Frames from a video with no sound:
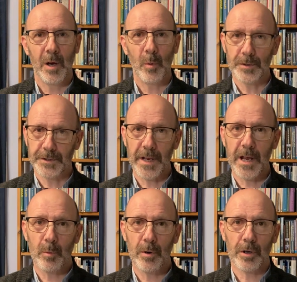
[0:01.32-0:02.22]
Well, today
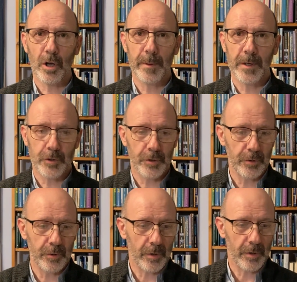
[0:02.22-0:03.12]
we're coming
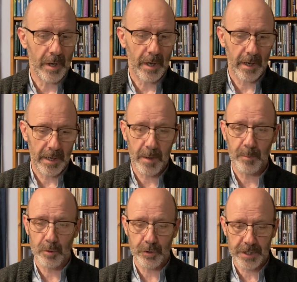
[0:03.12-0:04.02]
to uh,
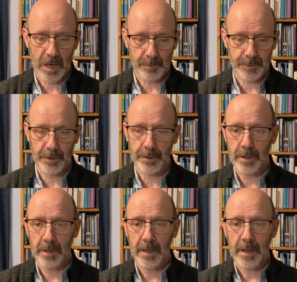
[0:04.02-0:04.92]
Hebrews chapter
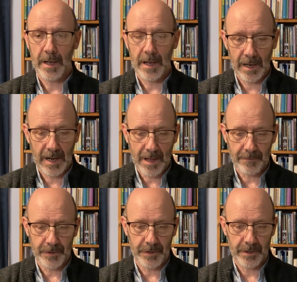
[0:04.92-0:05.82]

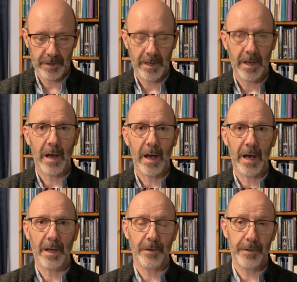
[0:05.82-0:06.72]
11
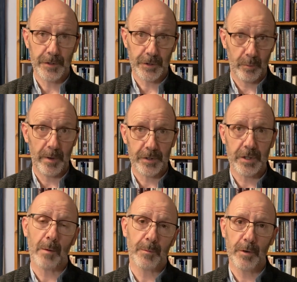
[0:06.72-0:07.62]
and this great
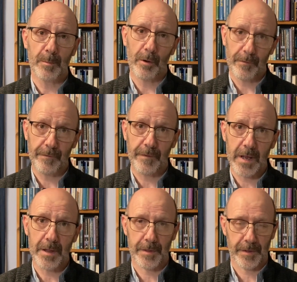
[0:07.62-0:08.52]
chapter about
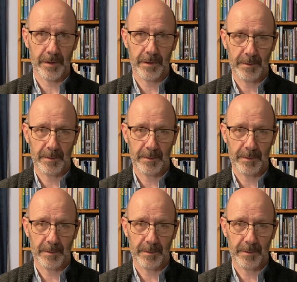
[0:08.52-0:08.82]
faith.